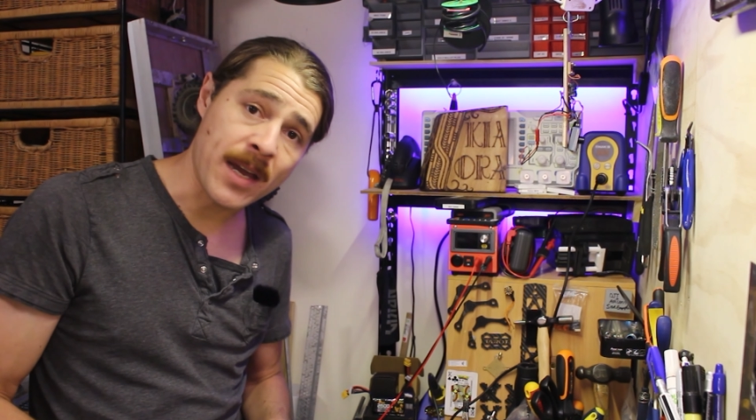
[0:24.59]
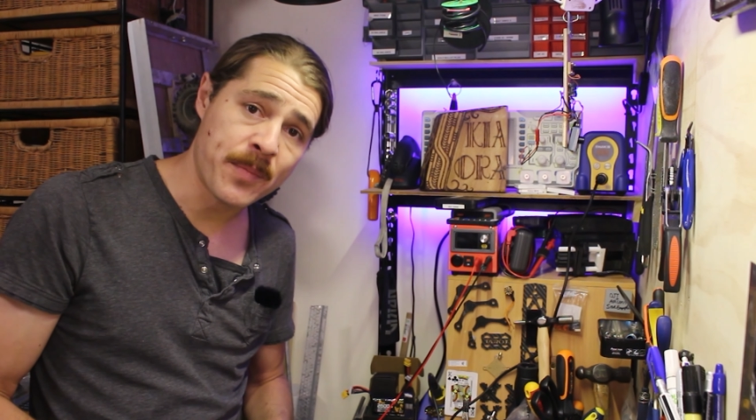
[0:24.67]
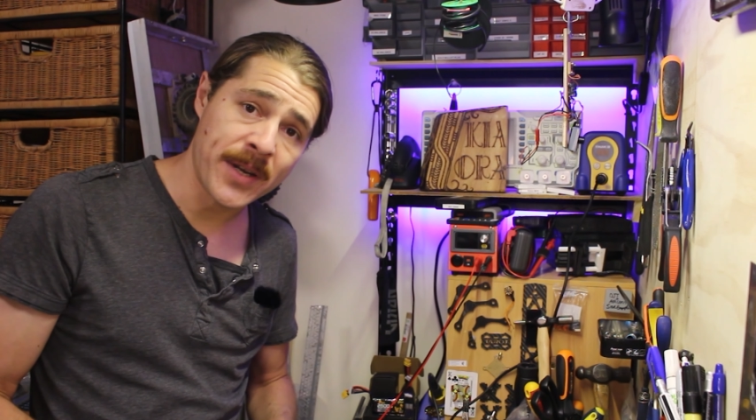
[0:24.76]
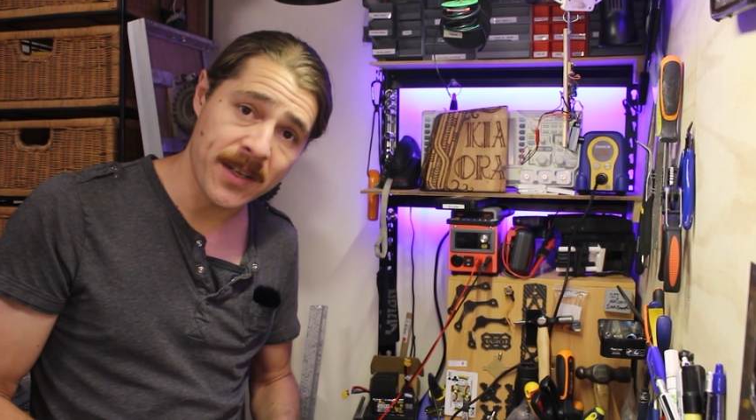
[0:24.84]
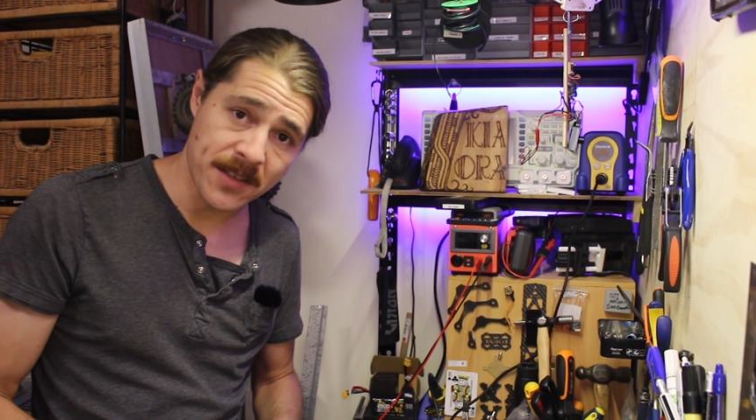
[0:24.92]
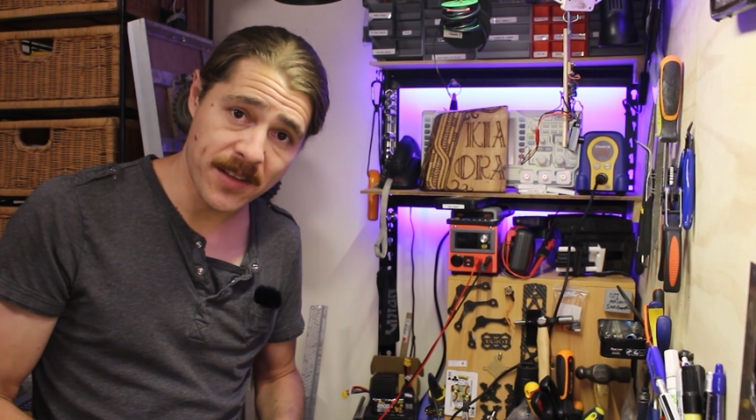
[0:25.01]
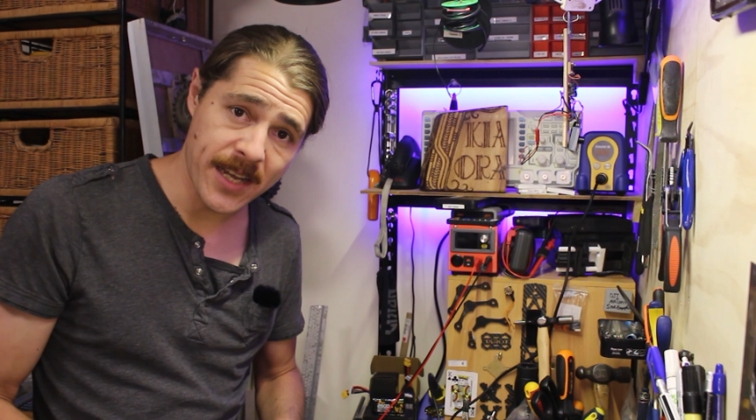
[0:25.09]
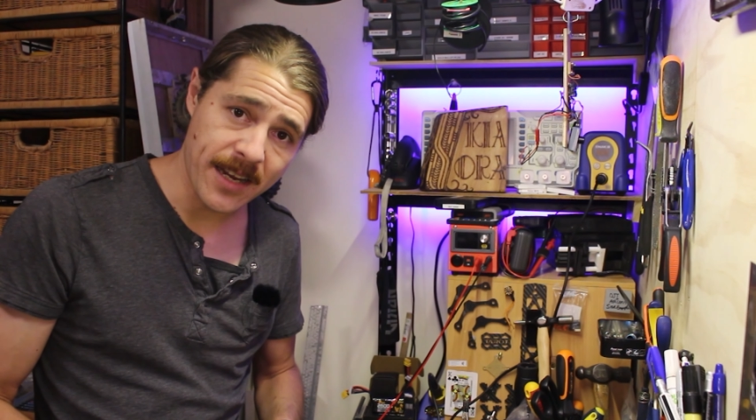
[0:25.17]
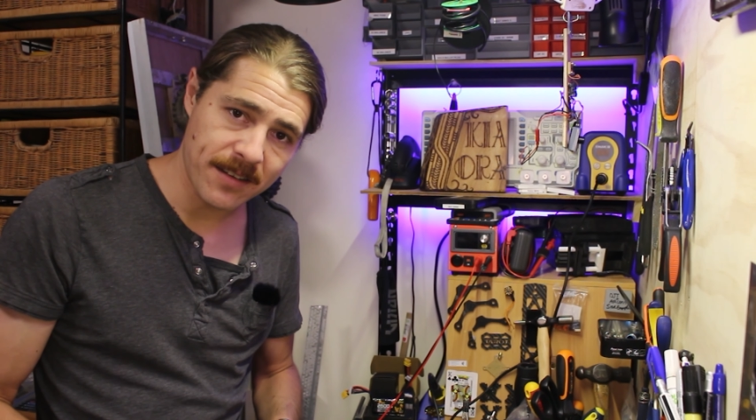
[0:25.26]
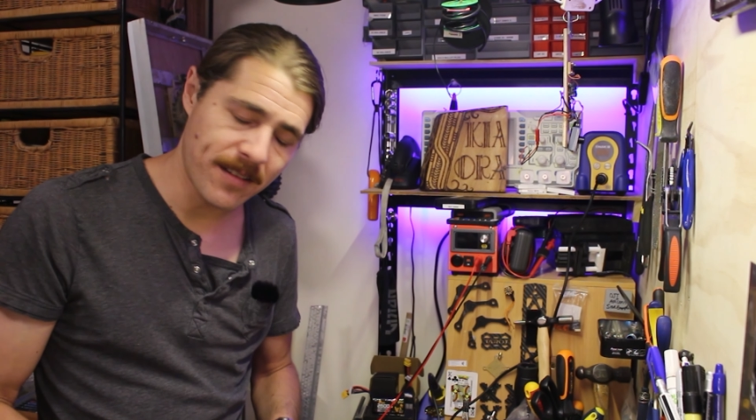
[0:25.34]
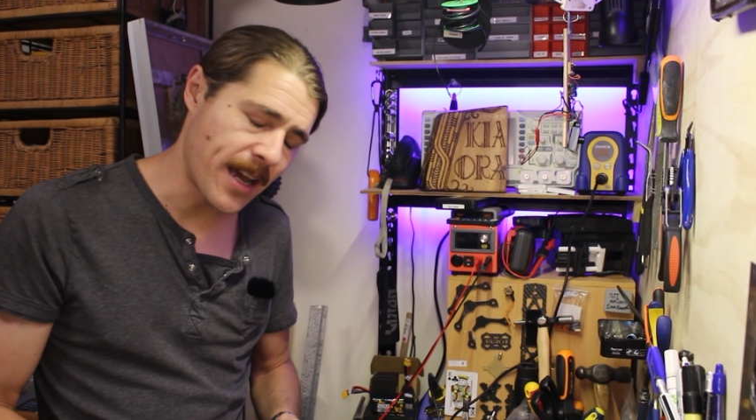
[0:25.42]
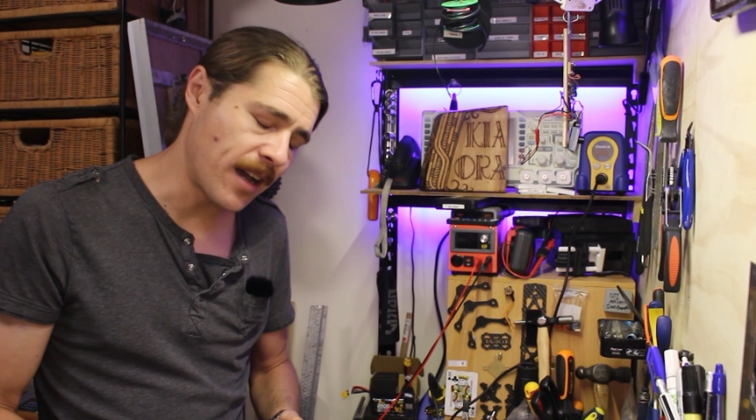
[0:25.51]
that opinion to the
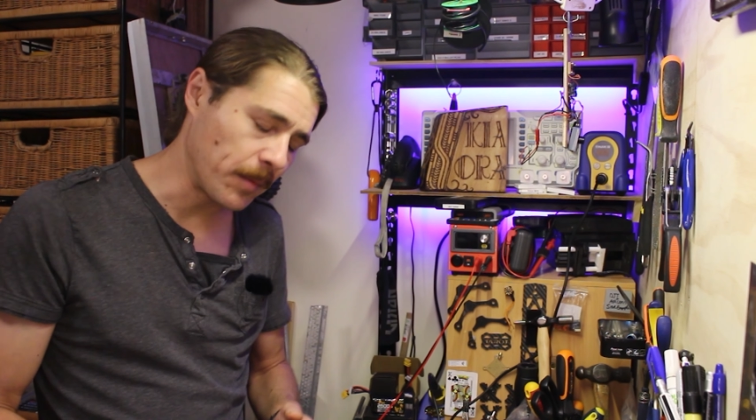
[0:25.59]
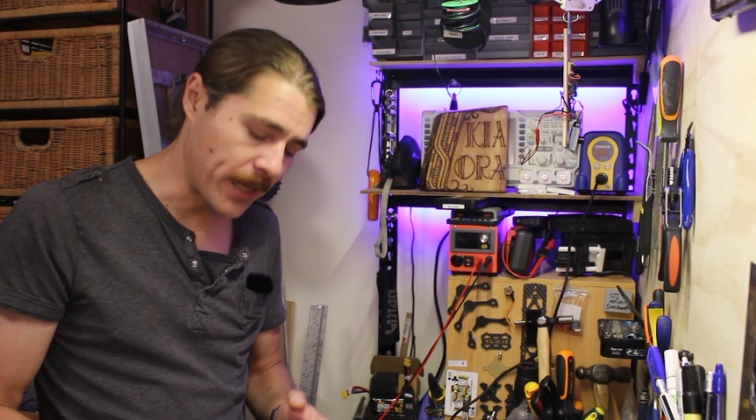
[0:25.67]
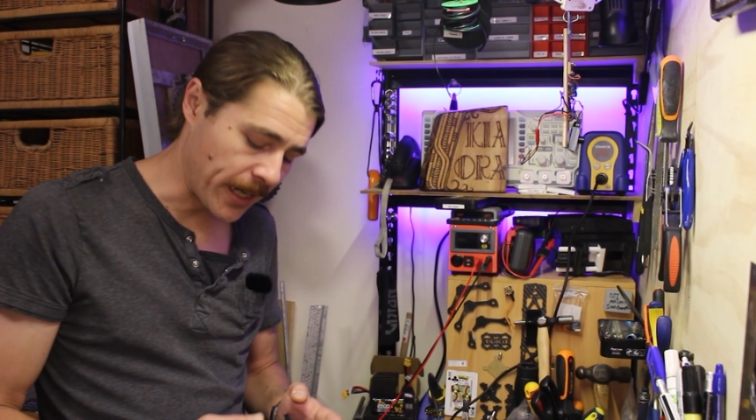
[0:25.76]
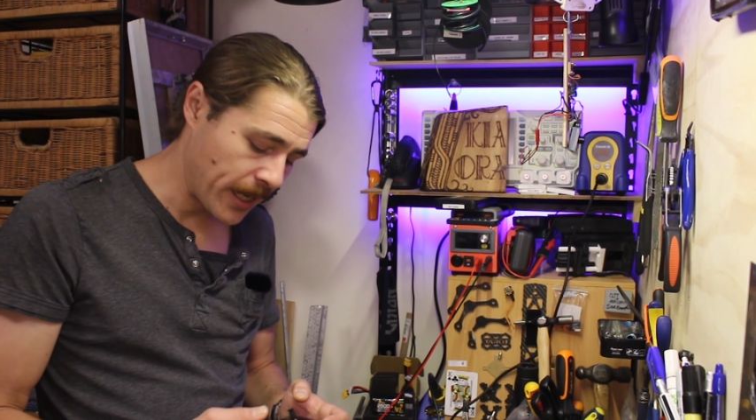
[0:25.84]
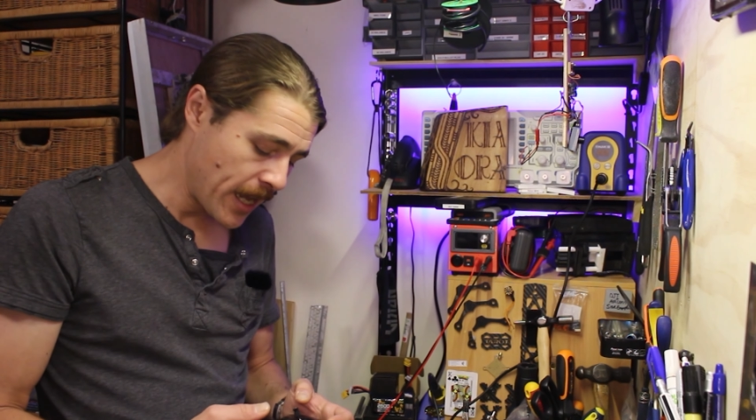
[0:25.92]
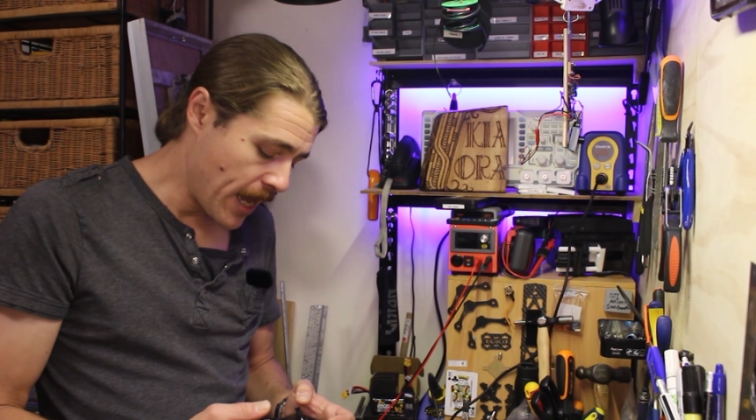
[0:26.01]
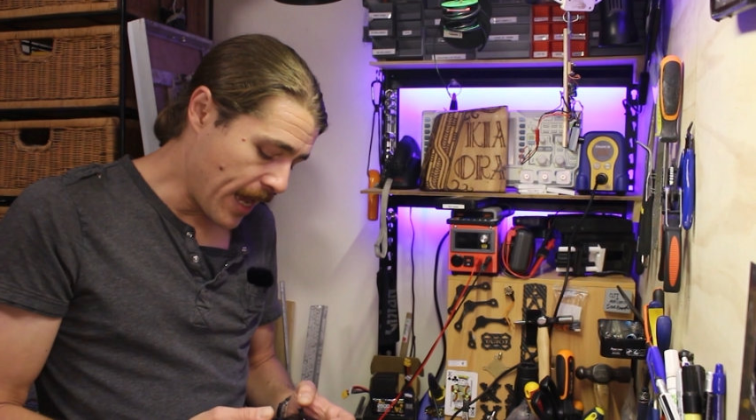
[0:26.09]
end. No, I'm kidding.